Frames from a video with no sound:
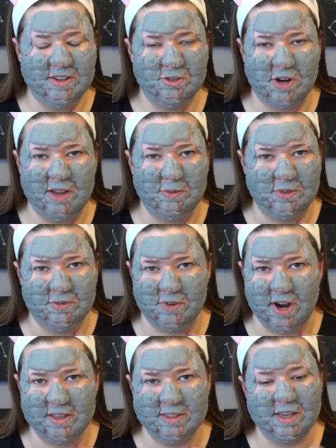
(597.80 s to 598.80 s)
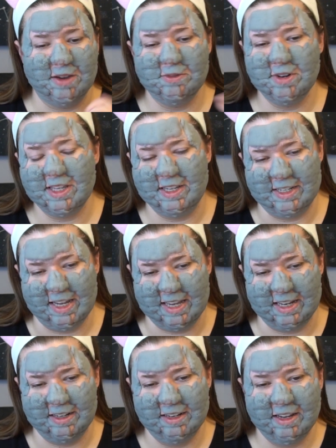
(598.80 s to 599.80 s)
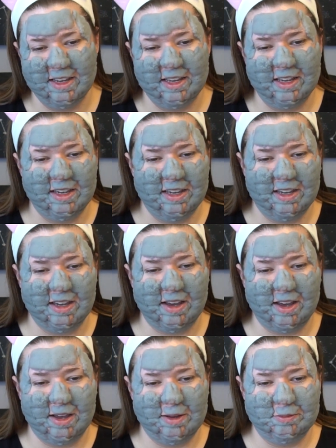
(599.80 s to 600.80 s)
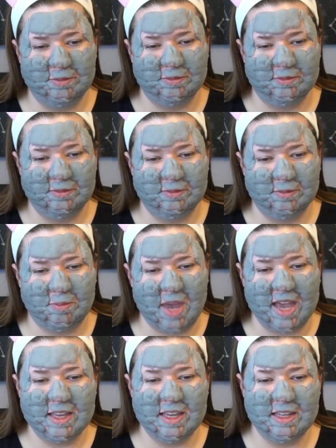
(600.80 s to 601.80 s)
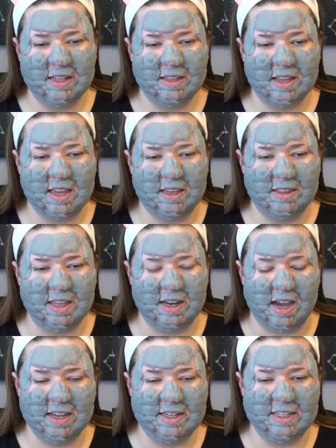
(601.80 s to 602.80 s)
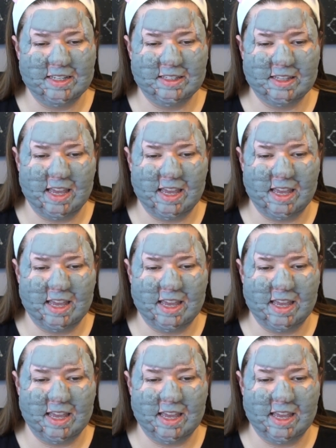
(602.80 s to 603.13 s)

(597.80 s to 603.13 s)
I tried with Friends. I really did. Back in like the 90s